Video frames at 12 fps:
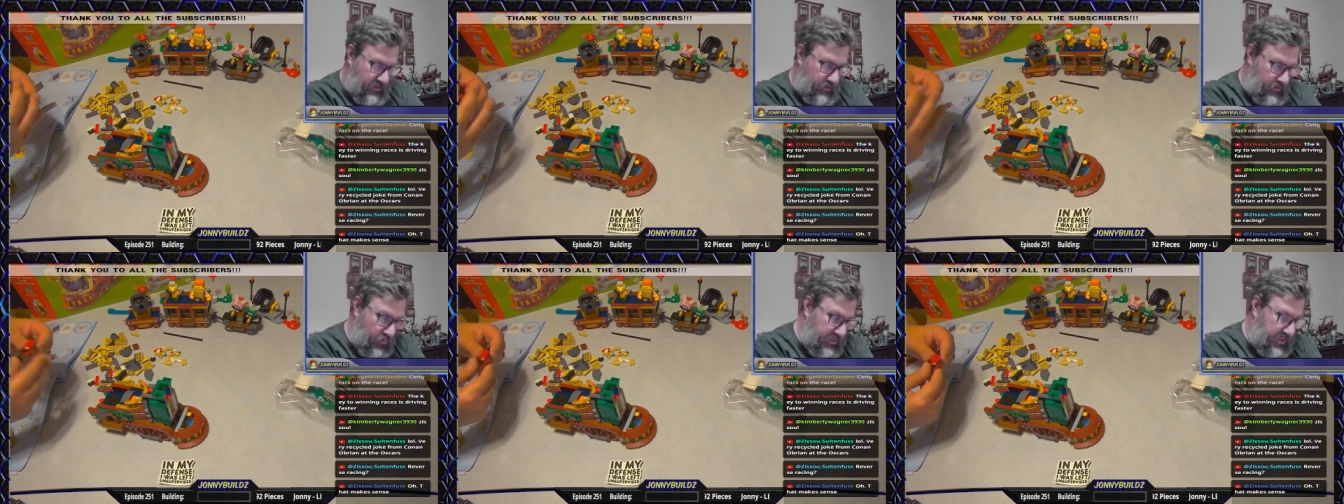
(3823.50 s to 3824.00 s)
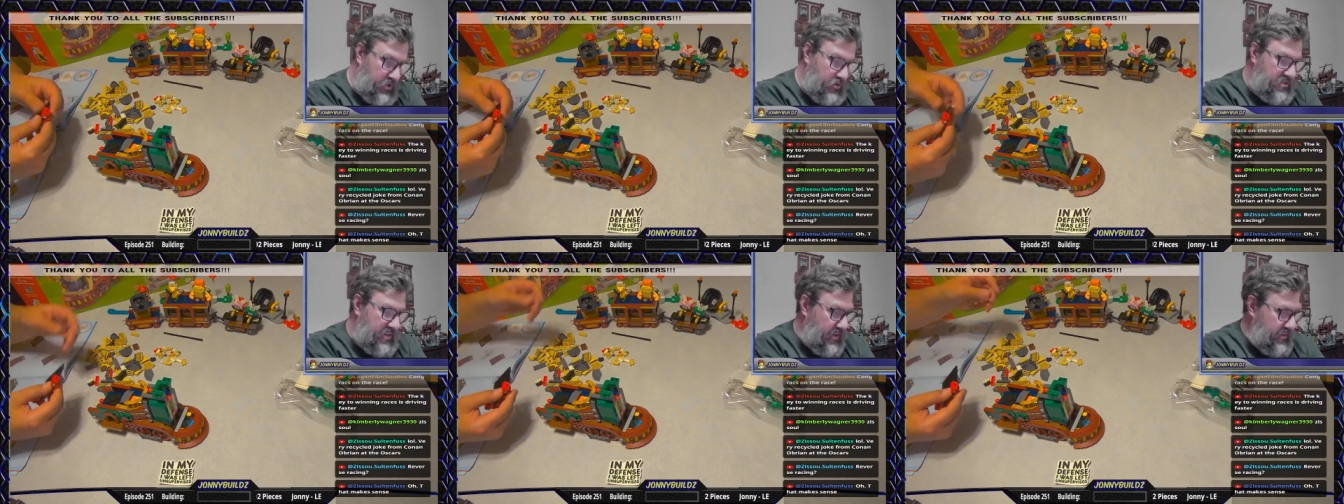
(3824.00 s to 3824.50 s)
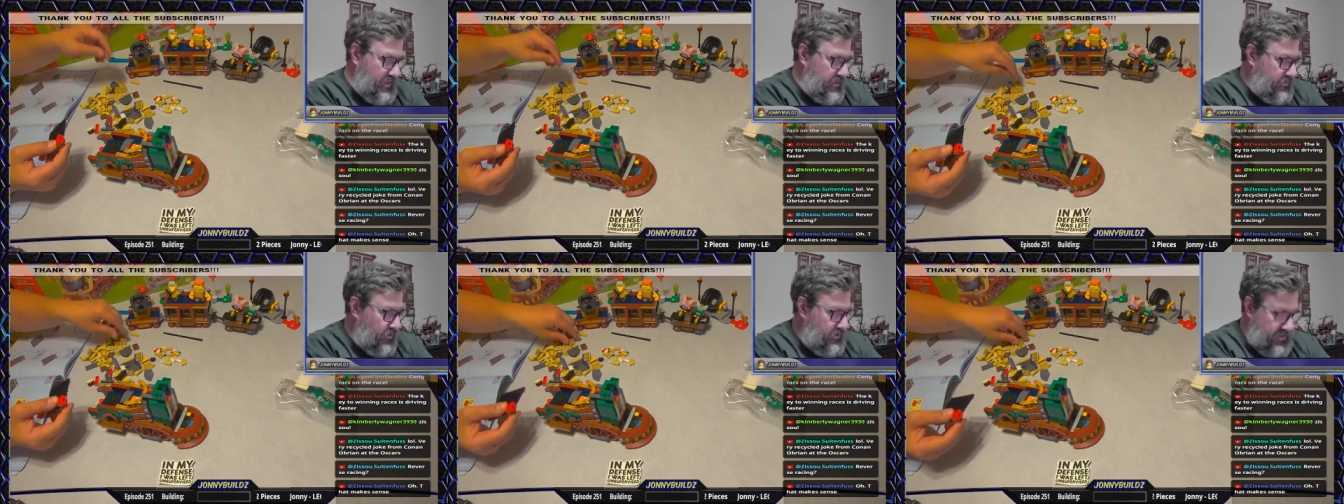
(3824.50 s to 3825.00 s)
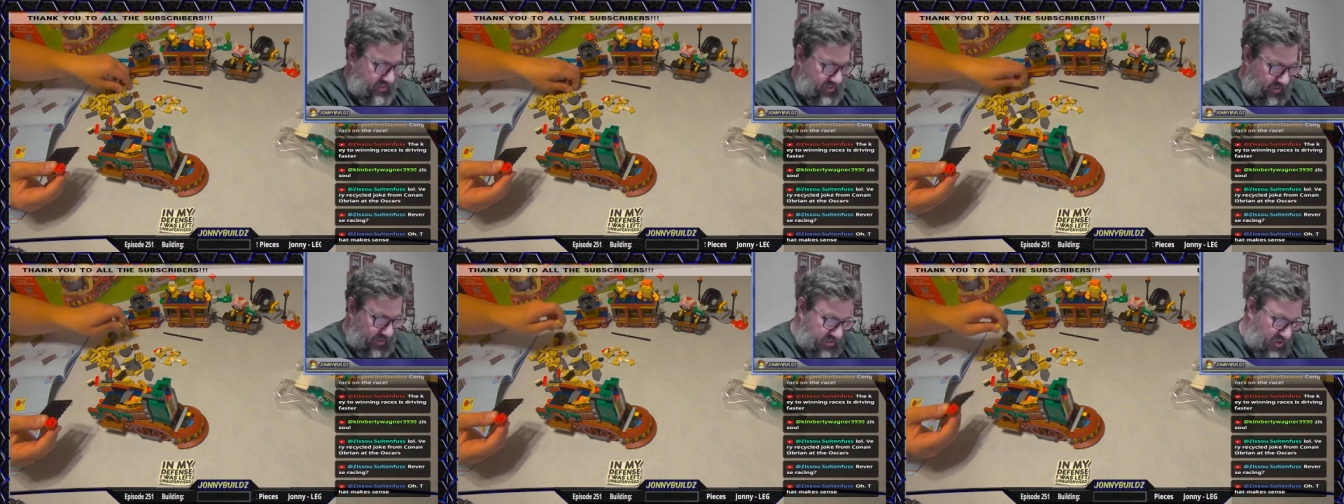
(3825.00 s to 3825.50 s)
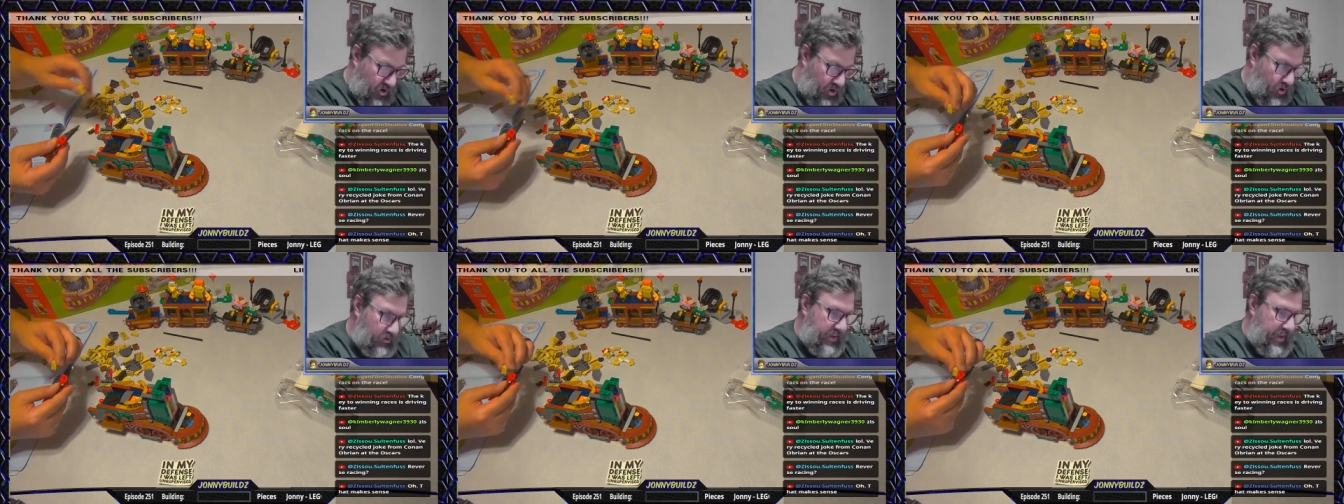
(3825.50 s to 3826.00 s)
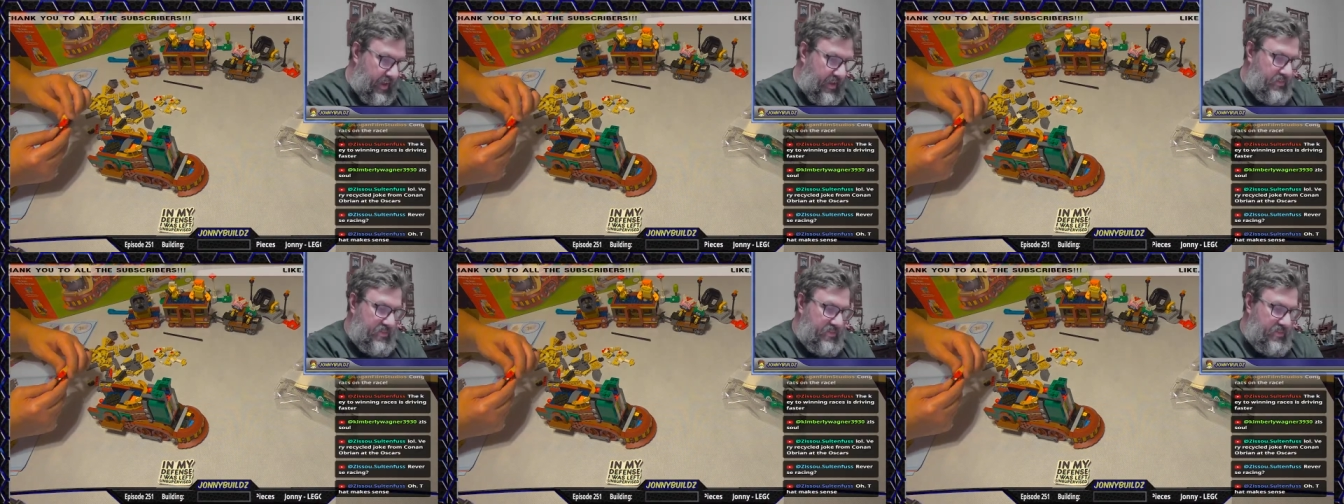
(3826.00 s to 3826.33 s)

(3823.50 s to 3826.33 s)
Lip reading: What they do is they throw this thing that's called a